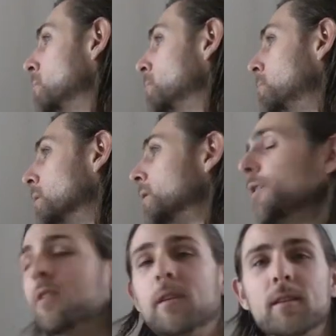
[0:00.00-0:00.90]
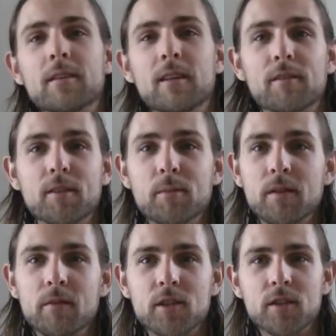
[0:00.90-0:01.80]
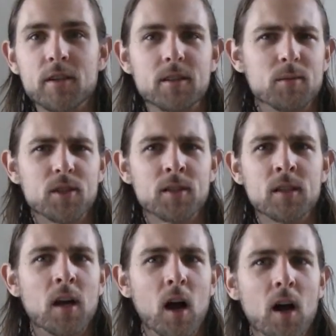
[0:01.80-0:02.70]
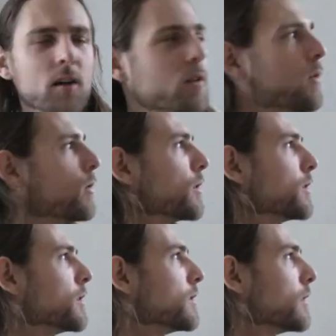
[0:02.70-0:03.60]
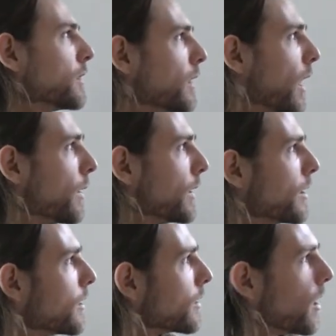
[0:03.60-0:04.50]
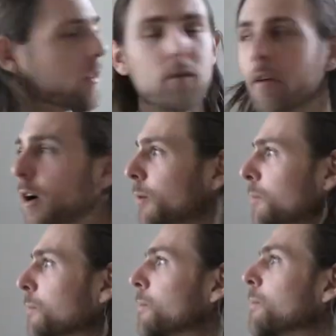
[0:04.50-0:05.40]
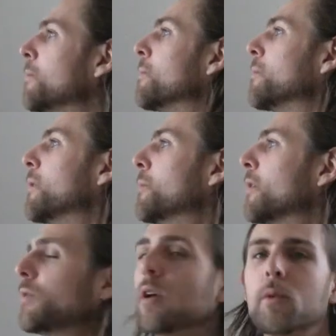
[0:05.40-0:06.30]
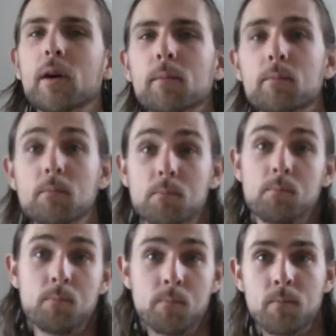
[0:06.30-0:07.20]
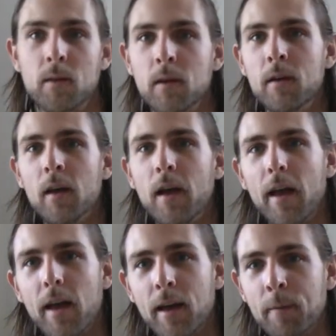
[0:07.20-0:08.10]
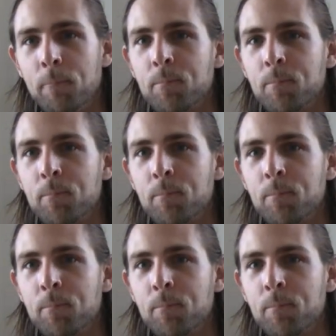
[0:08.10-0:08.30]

But definitely, definitely being vegetarian. Someone just honked the horn out here on the farm, middle of nowhere. Hmm. And,